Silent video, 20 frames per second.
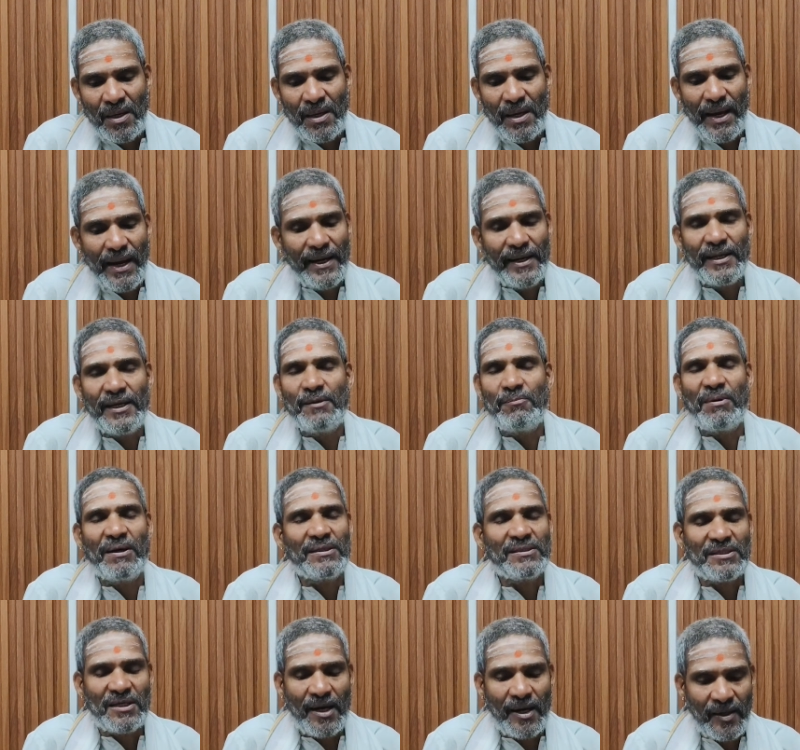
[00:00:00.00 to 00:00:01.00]
And he
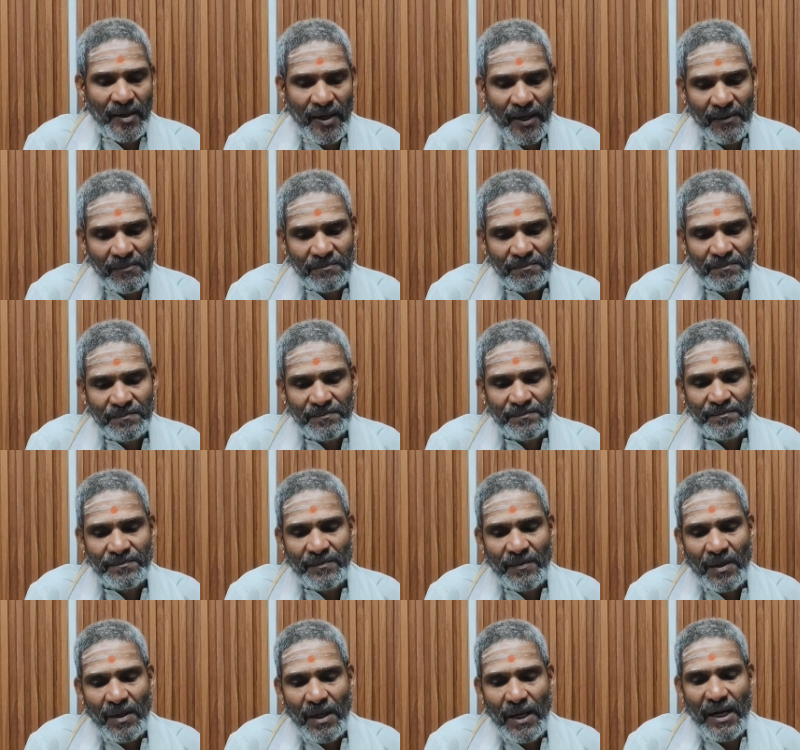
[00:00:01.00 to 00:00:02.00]
burnt Lanka.
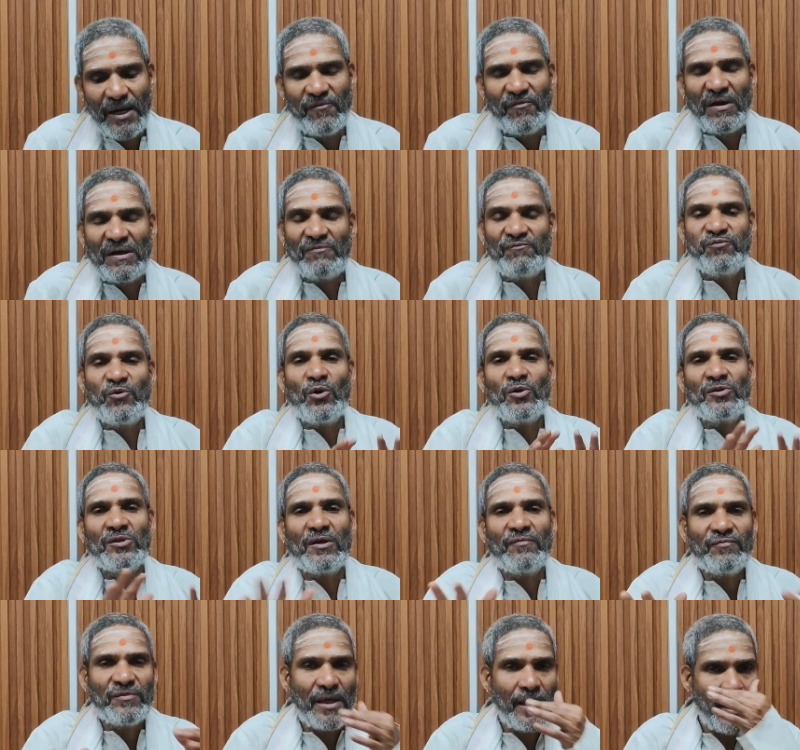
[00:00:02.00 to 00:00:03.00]
And 1/4
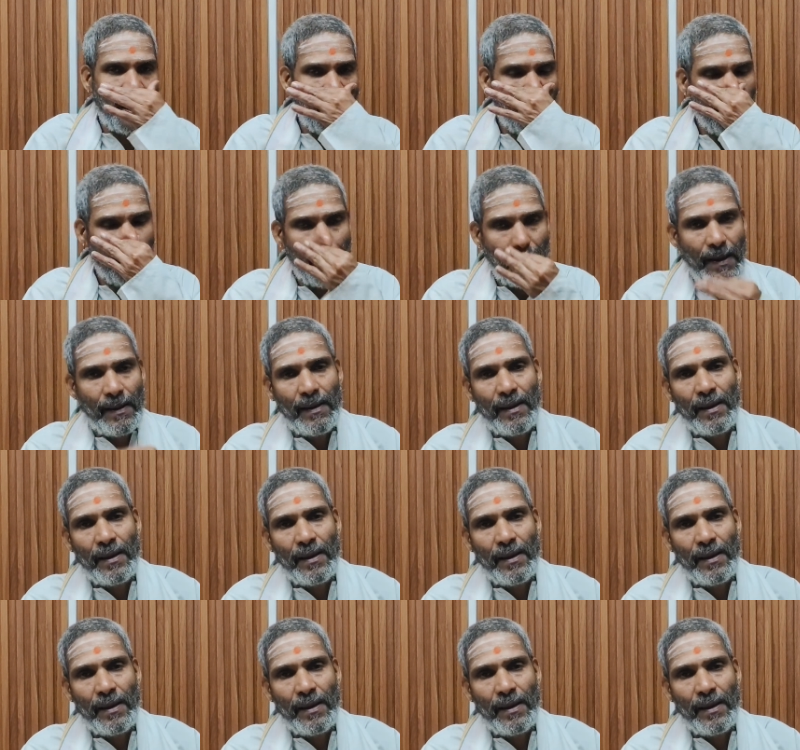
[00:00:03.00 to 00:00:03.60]
of the